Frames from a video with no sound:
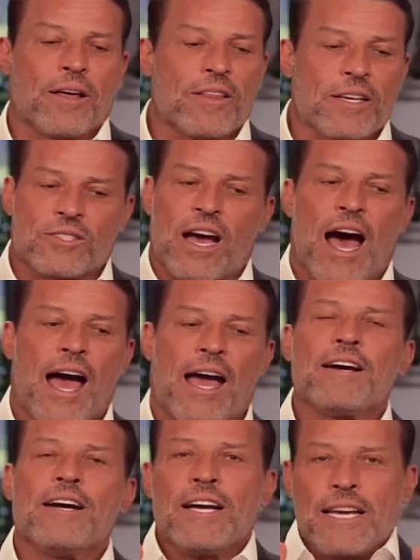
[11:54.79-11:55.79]
Now, this
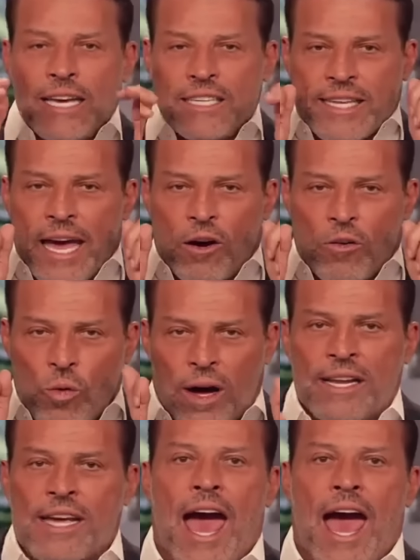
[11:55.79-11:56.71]
guy, he's taken one